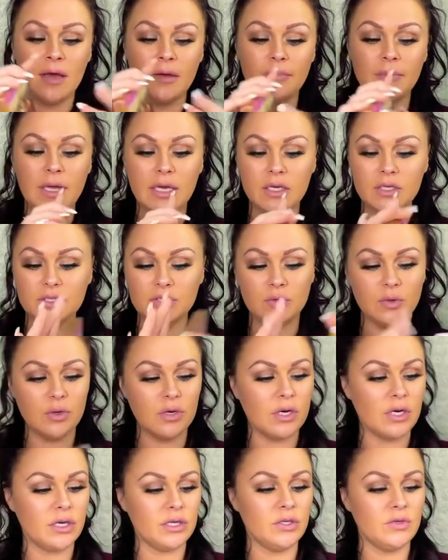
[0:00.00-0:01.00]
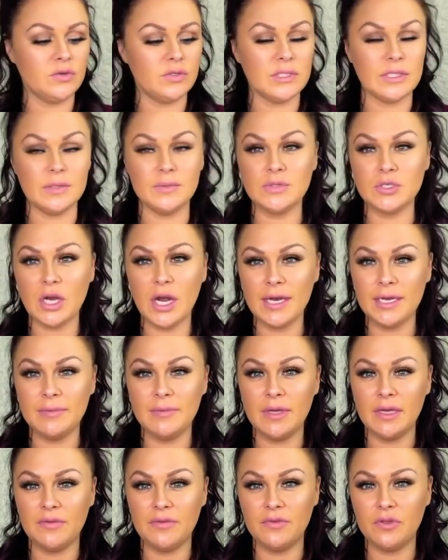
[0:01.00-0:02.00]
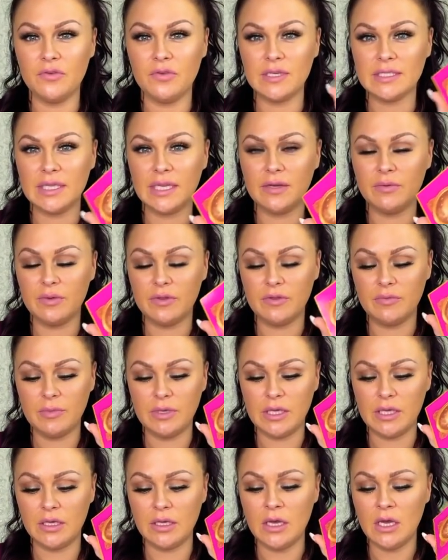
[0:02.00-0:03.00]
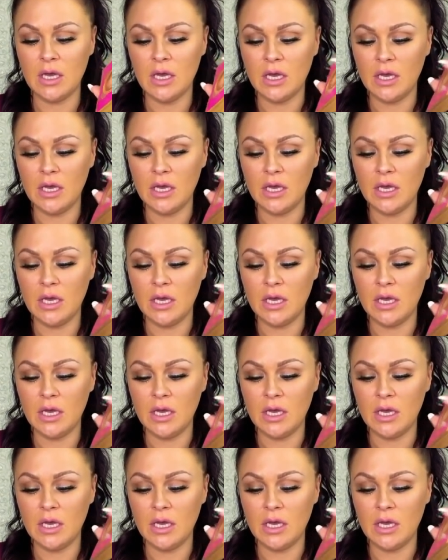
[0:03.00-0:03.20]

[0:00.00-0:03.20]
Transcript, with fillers: Make sure you subscribe if you resonate with me.